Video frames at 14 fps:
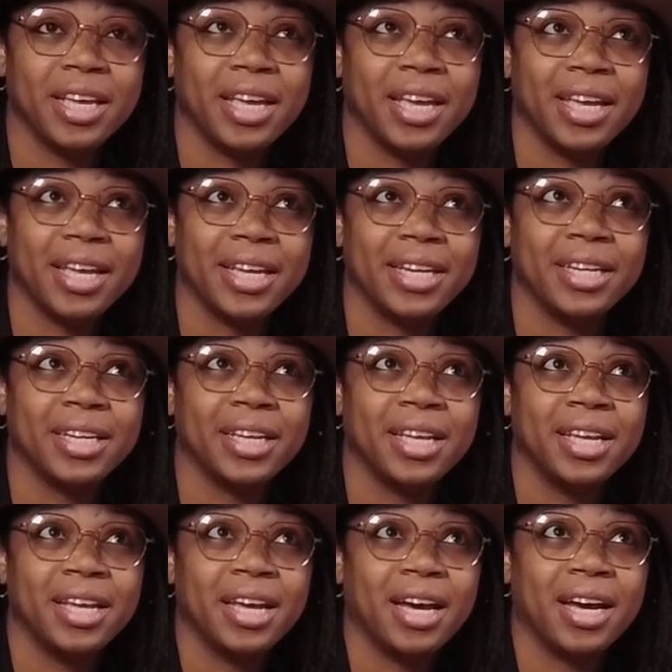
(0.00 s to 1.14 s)
And
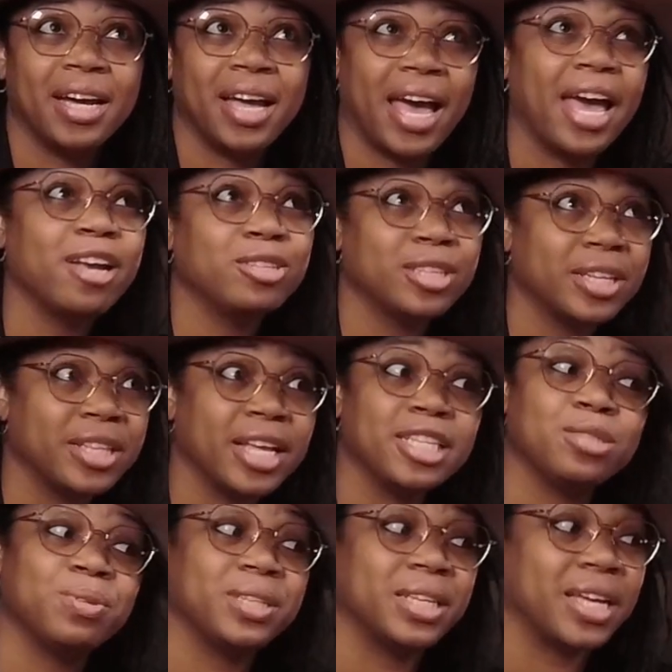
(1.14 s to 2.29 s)
actually, that's
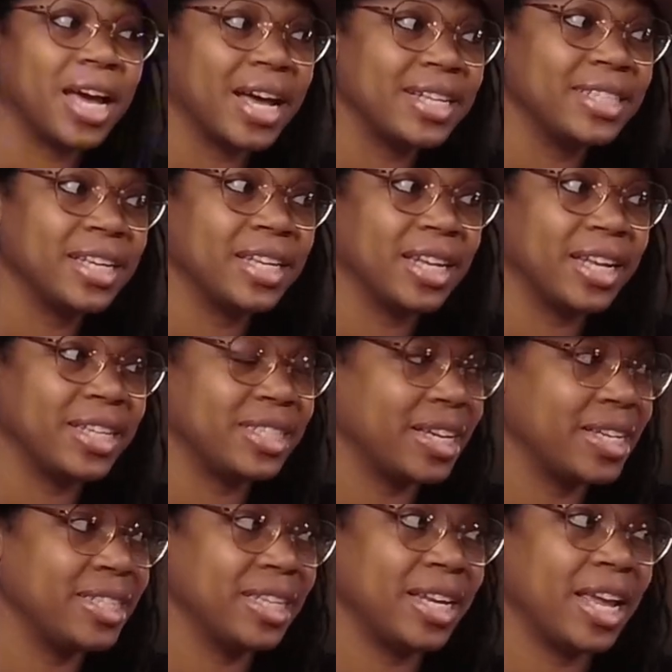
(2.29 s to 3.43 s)
what the guy said last night.
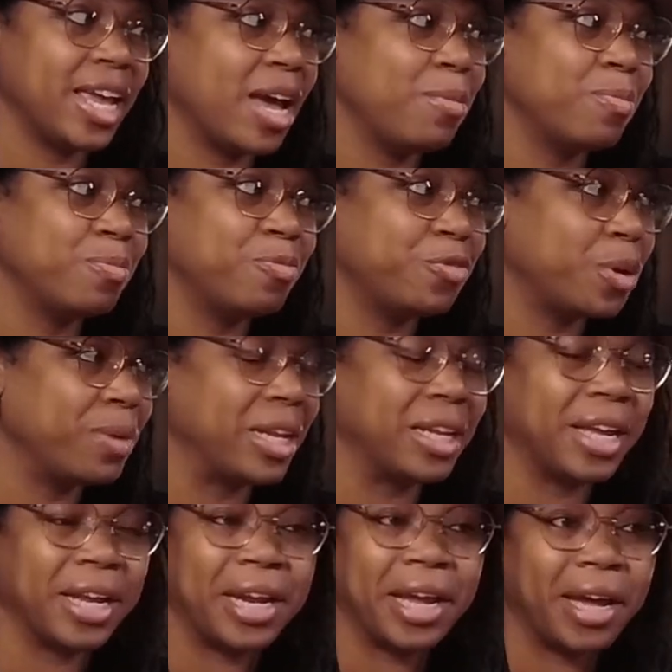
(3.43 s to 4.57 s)
He said, hey, I'm from Atlanta.